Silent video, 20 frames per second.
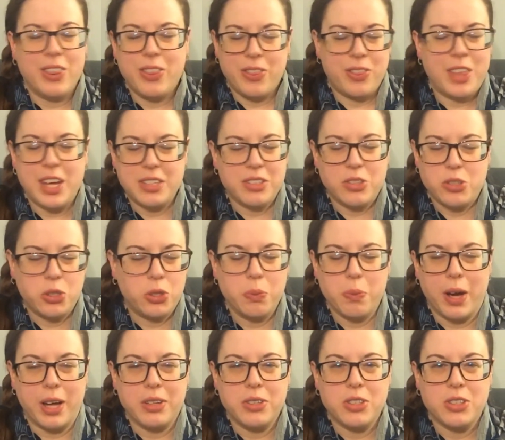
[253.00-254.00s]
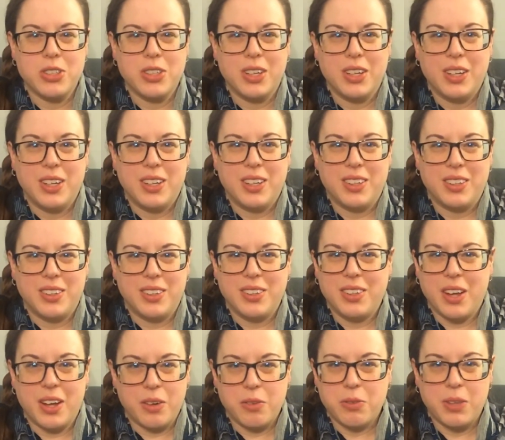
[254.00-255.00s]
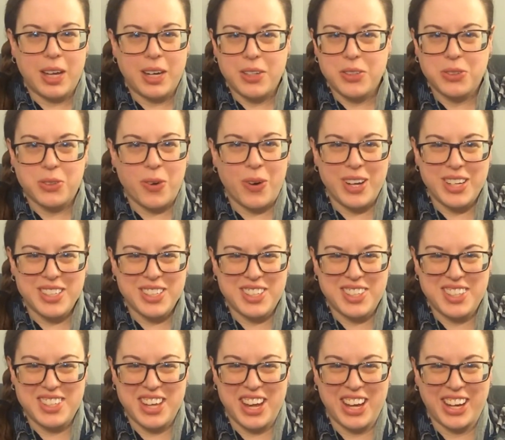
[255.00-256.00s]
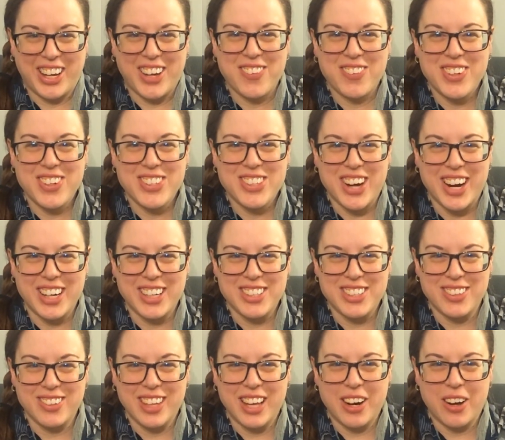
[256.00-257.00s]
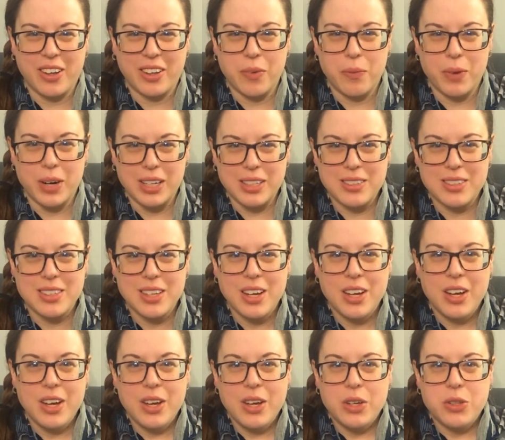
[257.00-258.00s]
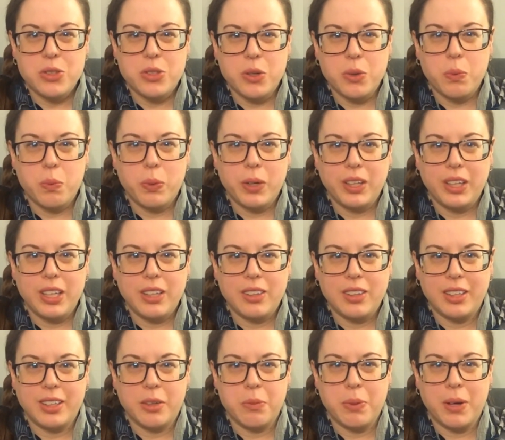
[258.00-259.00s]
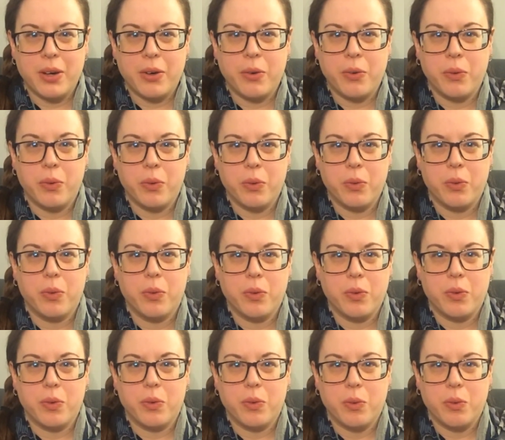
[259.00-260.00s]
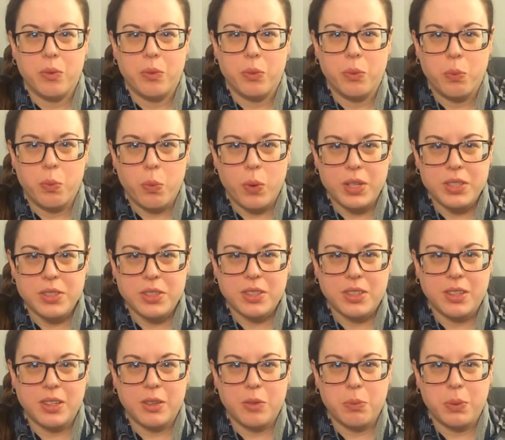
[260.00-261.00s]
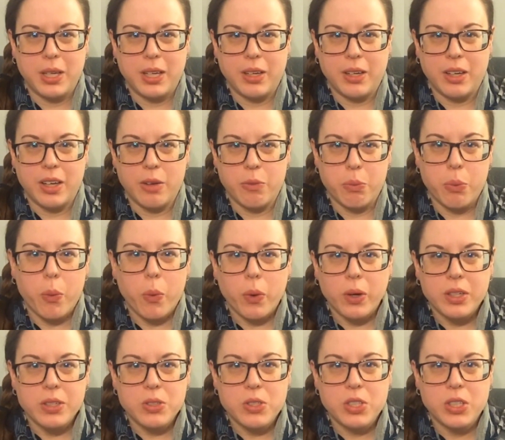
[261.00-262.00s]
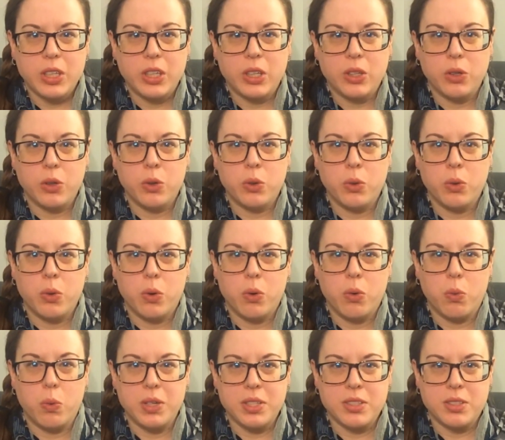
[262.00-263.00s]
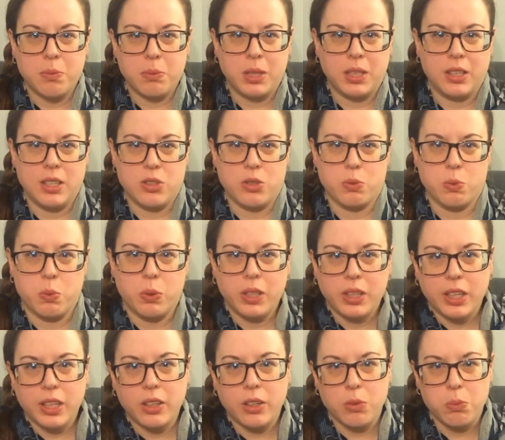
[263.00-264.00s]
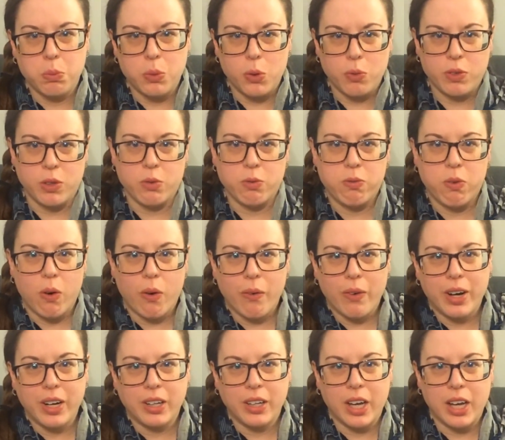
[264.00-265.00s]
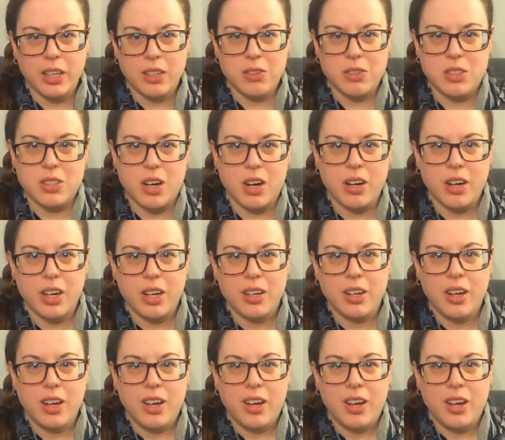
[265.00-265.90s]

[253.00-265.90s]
that's too much. None of that is going to stick if you try to do that all at once. So really think about what's going to be important to you, what's something that's really going to move you forward and get you started,